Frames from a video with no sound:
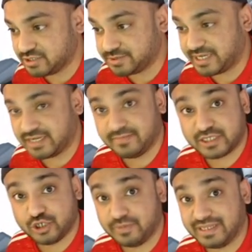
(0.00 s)
to Fred and
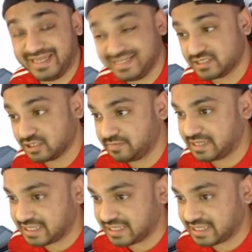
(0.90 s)
McTominay is going to be the